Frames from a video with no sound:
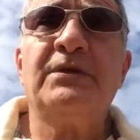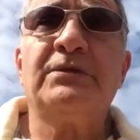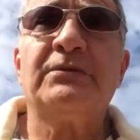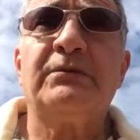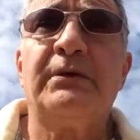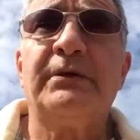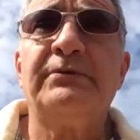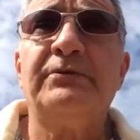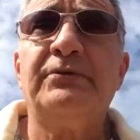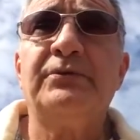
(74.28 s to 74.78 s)

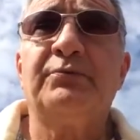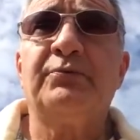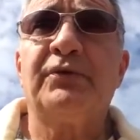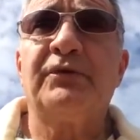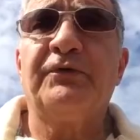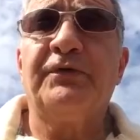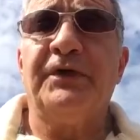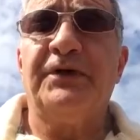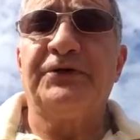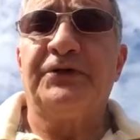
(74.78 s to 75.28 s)
So I knew the
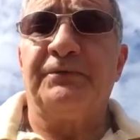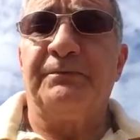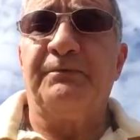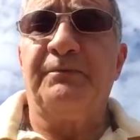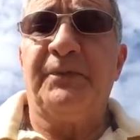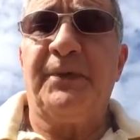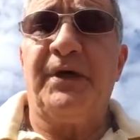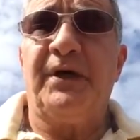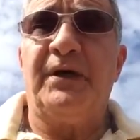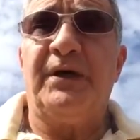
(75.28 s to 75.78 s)
profession.
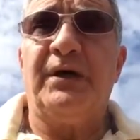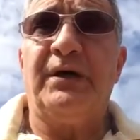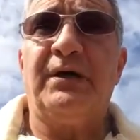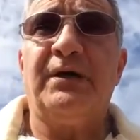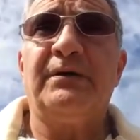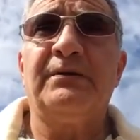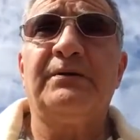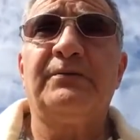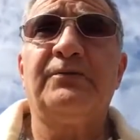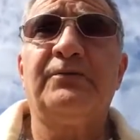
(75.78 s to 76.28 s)

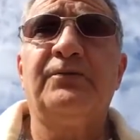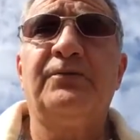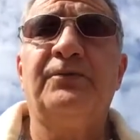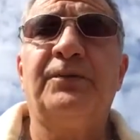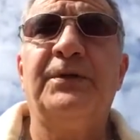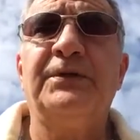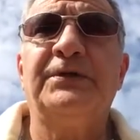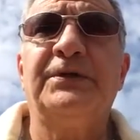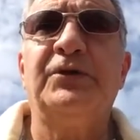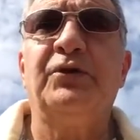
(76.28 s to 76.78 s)

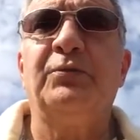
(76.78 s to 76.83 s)
What